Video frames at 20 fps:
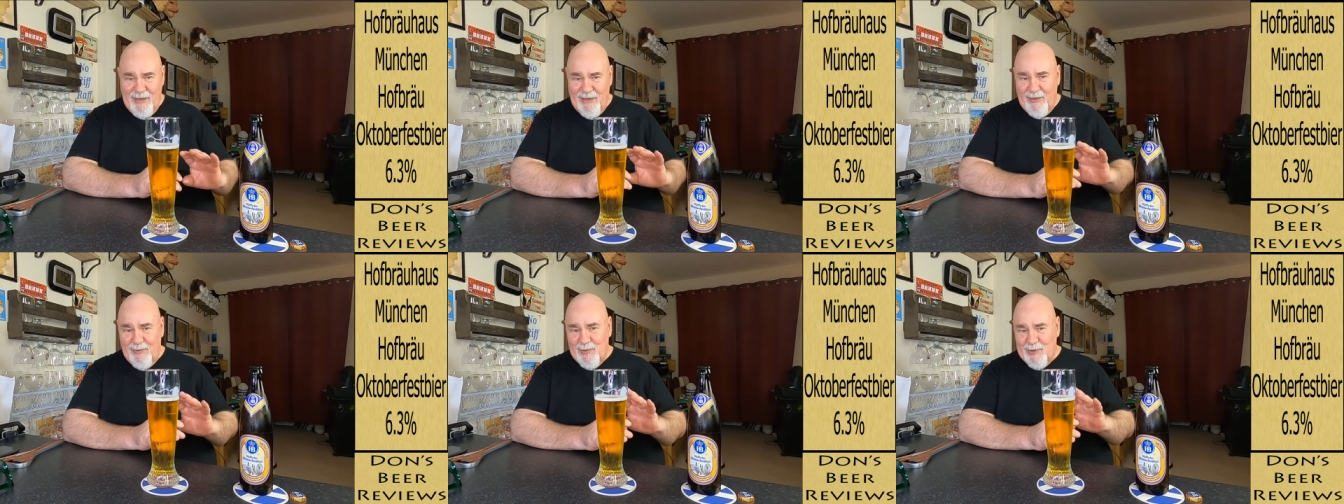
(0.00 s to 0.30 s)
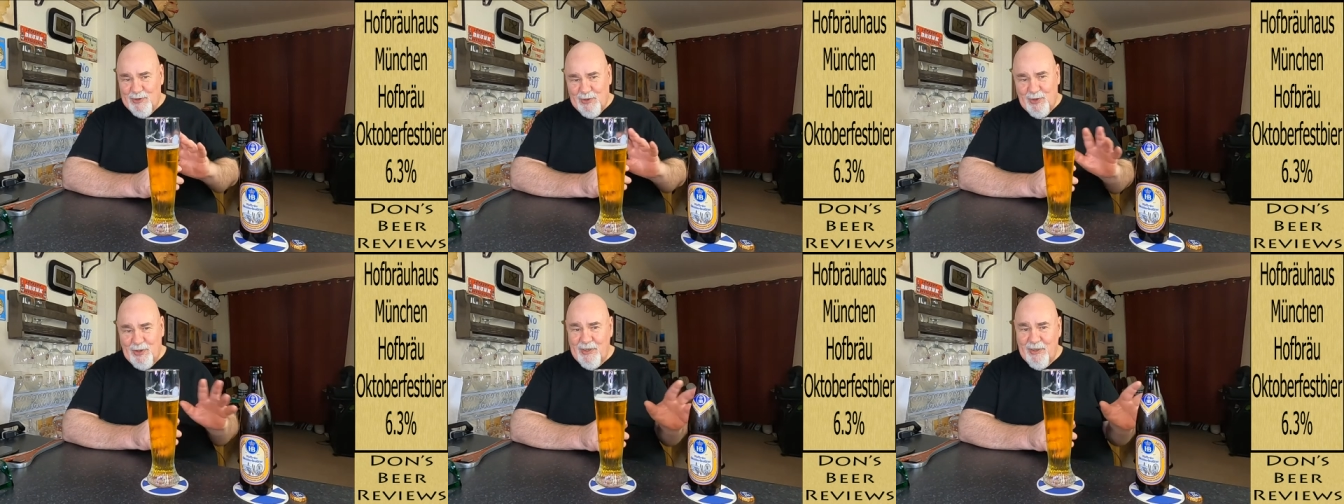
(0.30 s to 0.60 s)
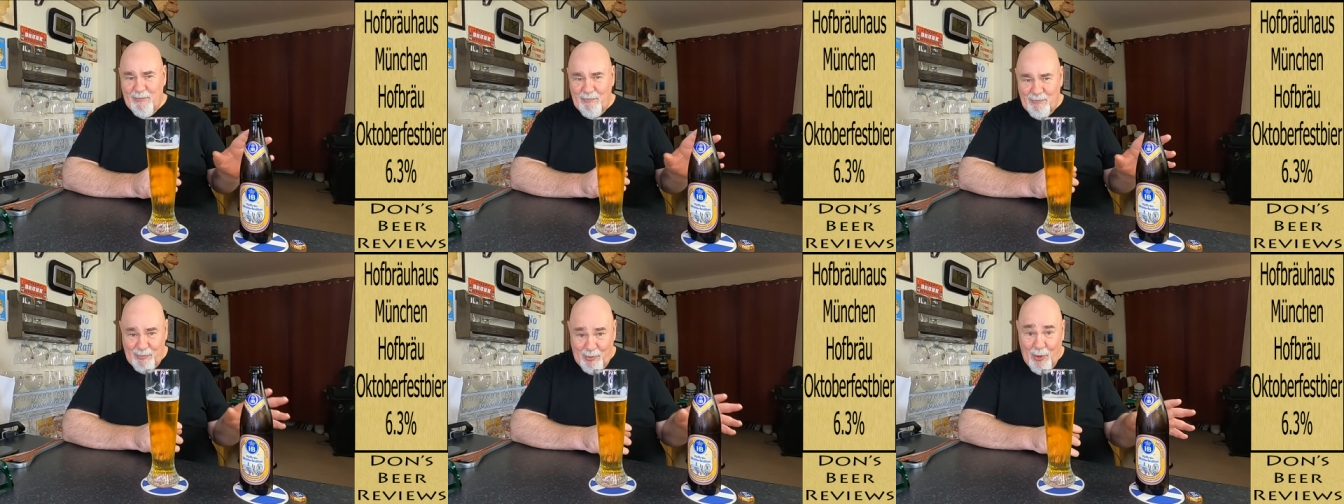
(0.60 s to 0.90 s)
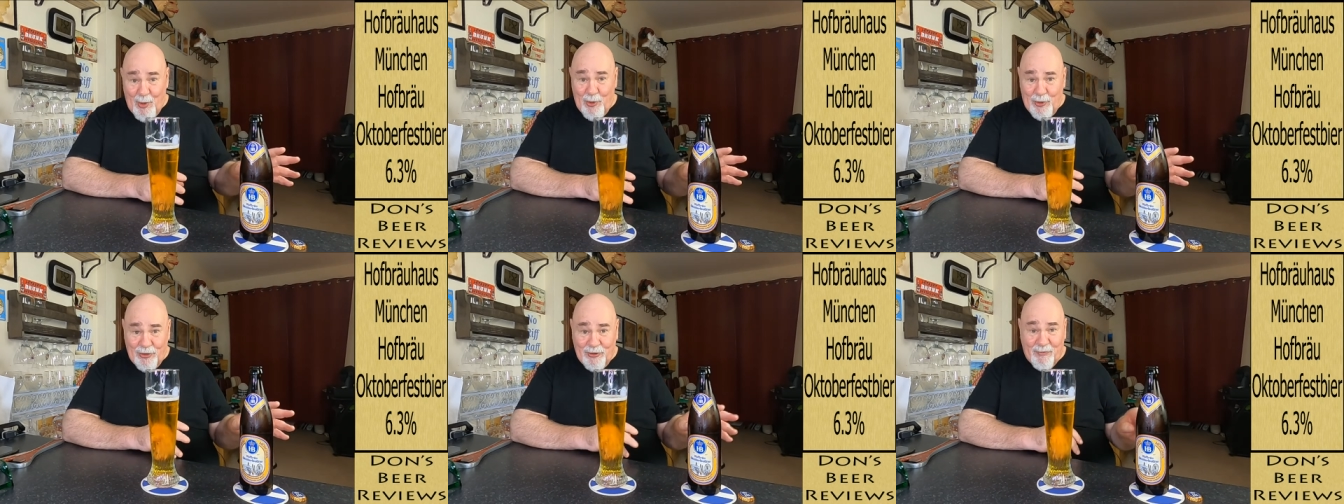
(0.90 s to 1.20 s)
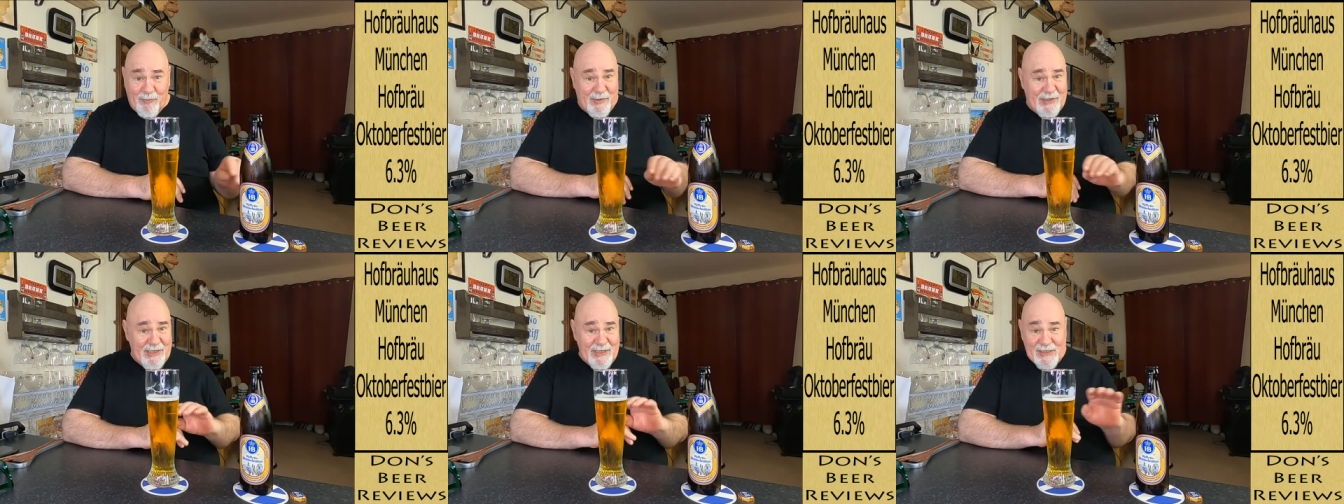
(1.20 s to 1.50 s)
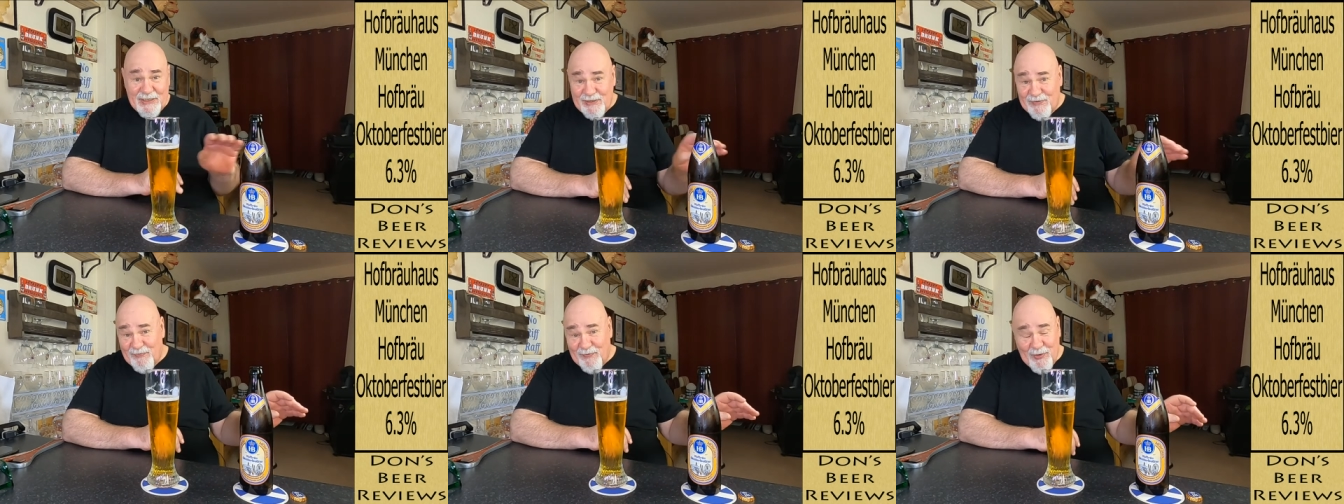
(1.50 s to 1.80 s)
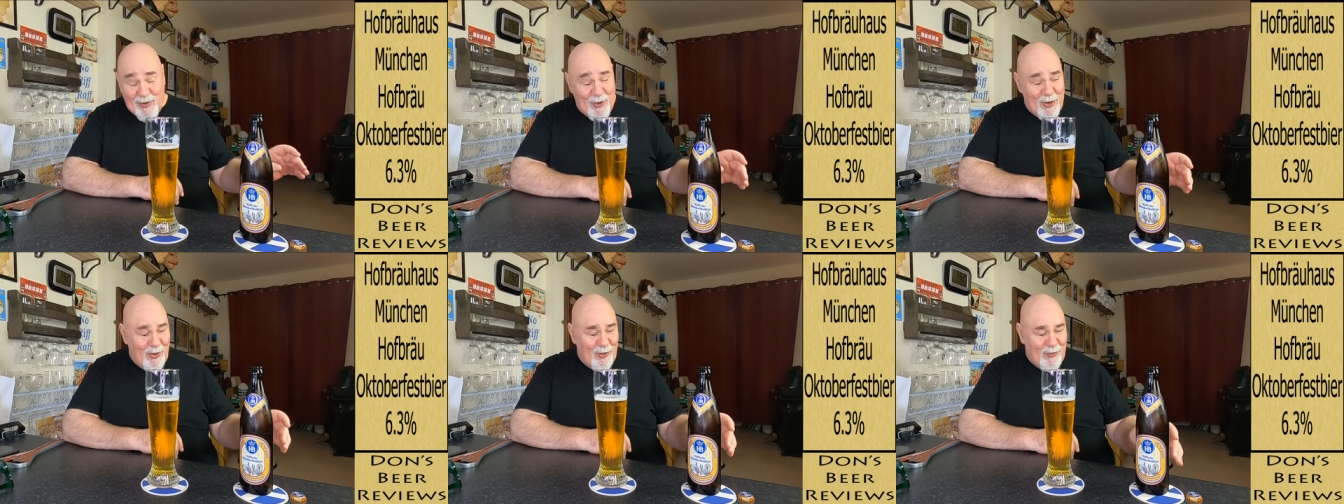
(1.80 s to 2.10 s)
and it was all the bottled beers
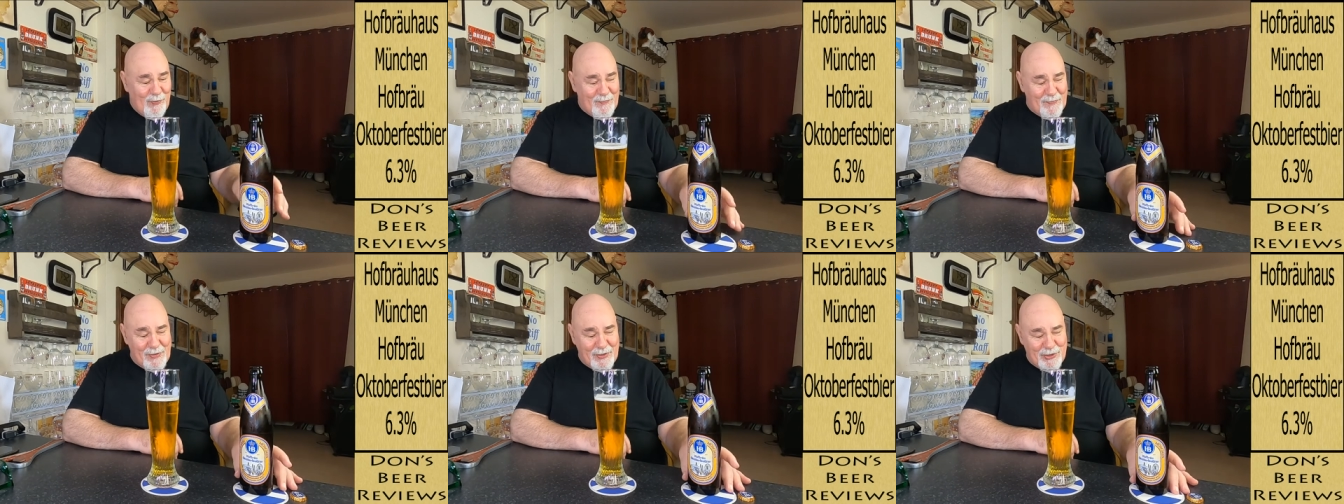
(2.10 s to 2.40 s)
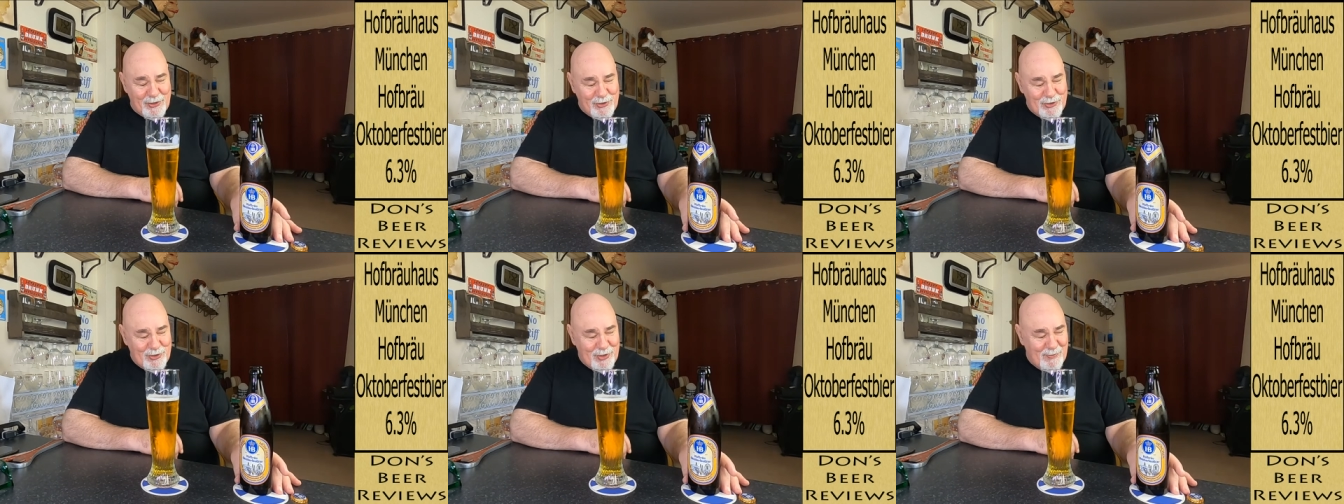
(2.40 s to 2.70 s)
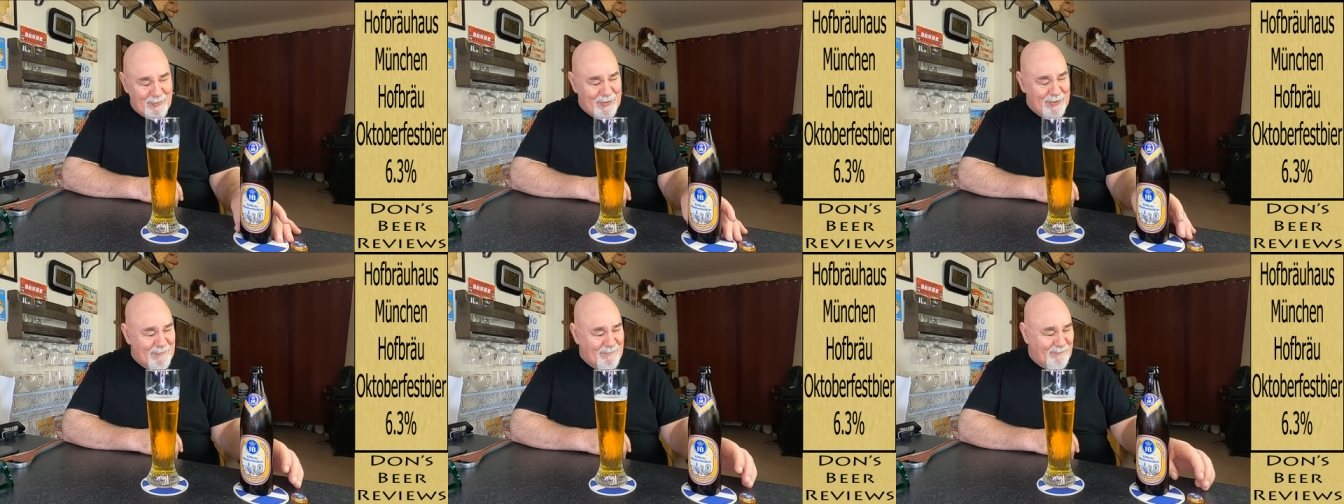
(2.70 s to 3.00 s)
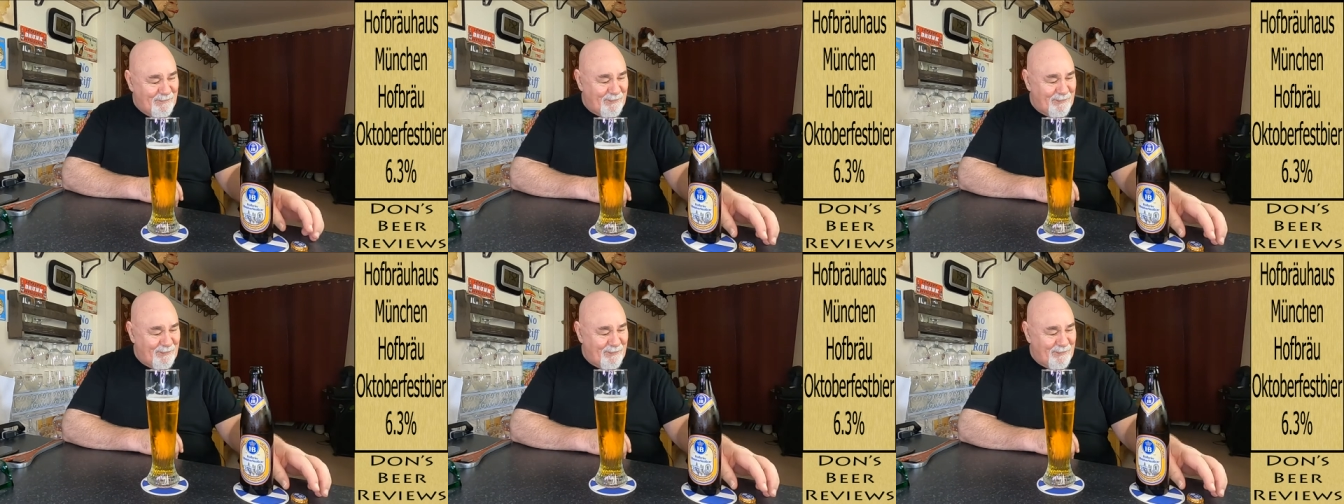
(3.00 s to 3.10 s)
from all over Europe.